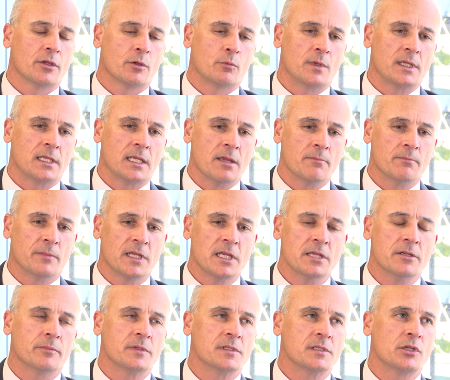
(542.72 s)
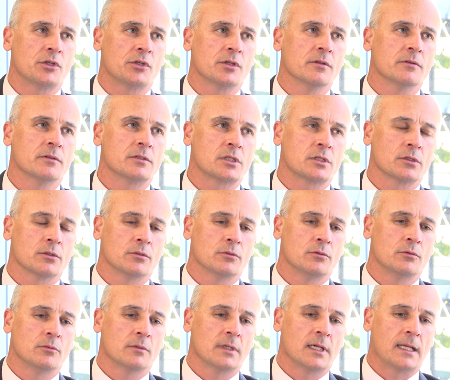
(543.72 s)
that we can be in a position
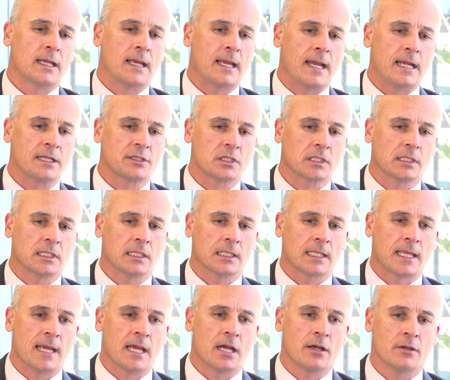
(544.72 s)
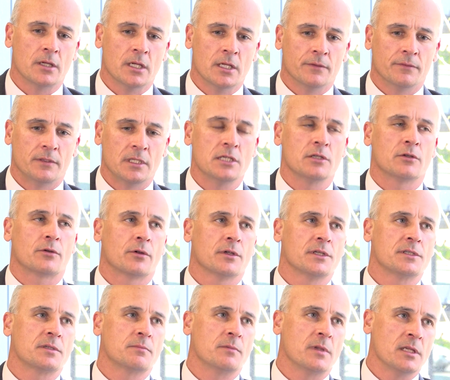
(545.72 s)
to actually allow the
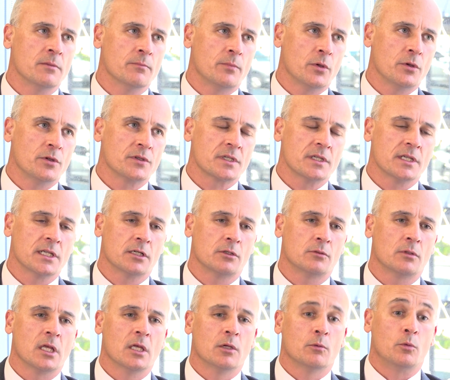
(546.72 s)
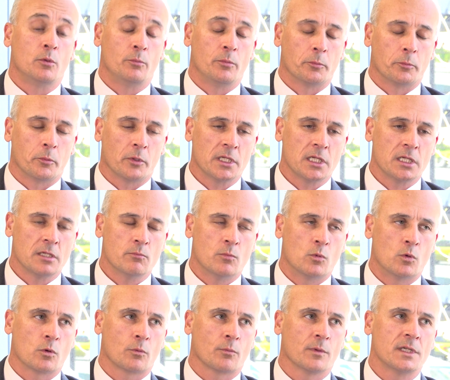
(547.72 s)
increase in personnel. We'll be bringing in
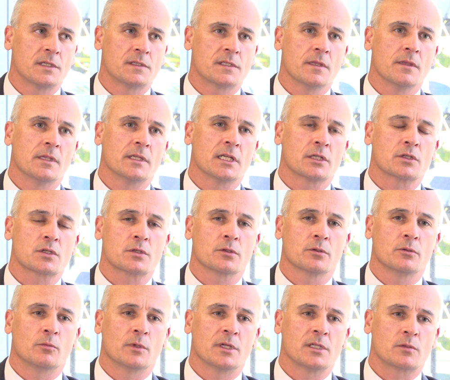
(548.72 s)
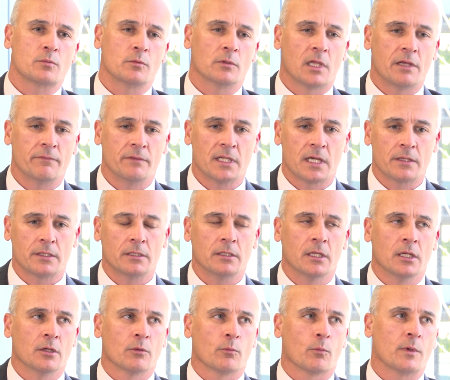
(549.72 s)
more rigs. In the next 2 weeks we'll have another
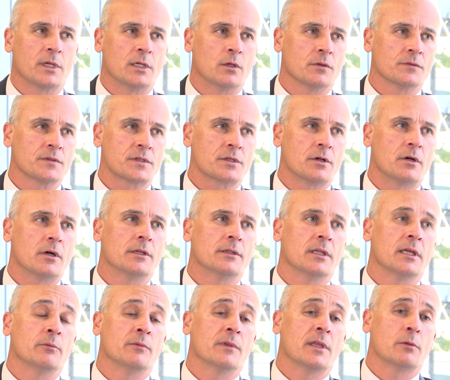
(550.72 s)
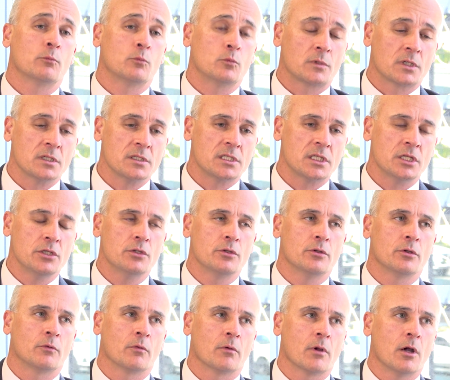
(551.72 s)
rig on site, and that will continue
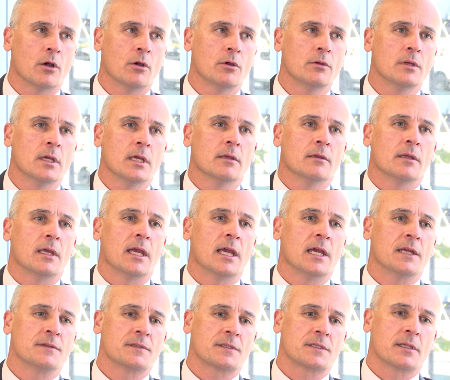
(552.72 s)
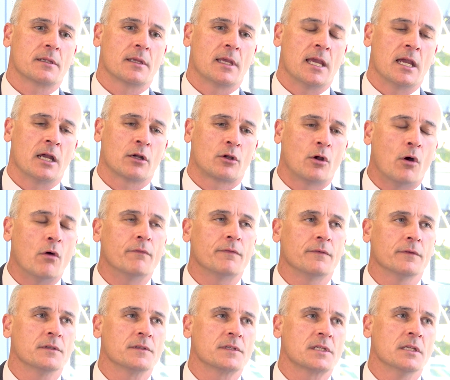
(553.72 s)
to grow as our
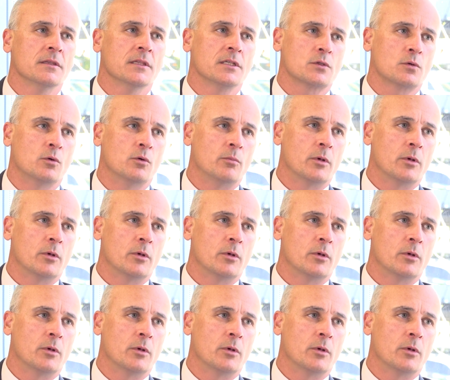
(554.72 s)
confidence in this ore